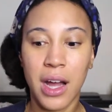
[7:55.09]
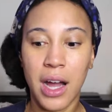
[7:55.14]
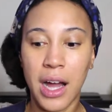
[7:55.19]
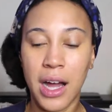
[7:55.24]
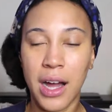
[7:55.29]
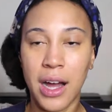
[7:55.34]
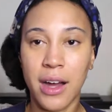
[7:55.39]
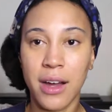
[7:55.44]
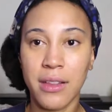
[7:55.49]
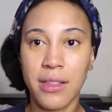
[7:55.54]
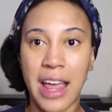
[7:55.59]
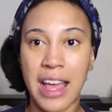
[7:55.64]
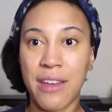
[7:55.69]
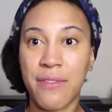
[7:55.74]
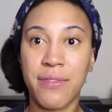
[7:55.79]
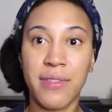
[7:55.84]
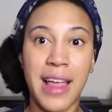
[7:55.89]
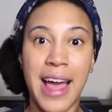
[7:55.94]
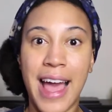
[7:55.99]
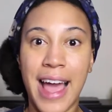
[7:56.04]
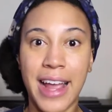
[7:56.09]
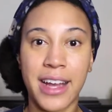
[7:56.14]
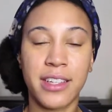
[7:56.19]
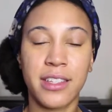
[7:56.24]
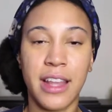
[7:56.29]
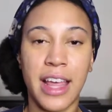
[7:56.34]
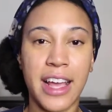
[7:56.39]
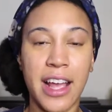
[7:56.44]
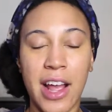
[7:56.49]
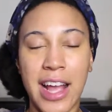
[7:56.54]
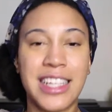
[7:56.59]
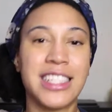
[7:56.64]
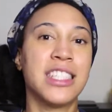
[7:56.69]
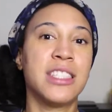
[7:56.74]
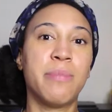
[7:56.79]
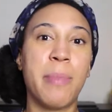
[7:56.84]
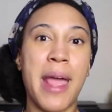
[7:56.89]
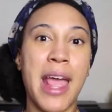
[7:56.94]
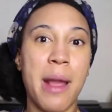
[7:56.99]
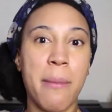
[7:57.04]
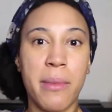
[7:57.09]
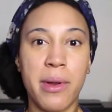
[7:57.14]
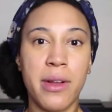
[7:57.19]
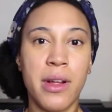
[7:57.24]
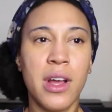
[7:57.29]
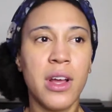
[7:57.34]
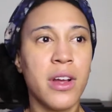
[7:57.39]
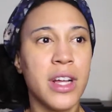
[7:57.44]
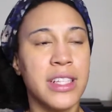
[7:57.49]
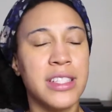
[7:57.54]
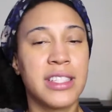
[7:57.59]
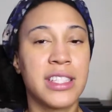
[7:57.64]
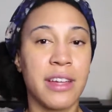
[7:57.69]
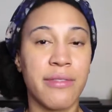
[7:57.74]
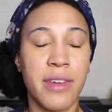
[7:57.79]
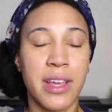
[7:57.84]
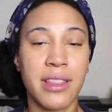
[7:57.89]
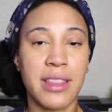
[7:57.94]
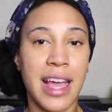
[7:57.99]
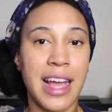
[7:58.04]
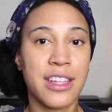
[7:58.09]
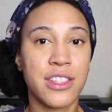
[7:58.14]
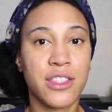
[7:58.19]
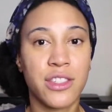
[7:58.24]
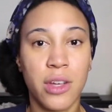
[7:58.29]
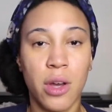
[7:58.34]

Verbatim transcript: uh, like flagged like as spam or, and stuff like that.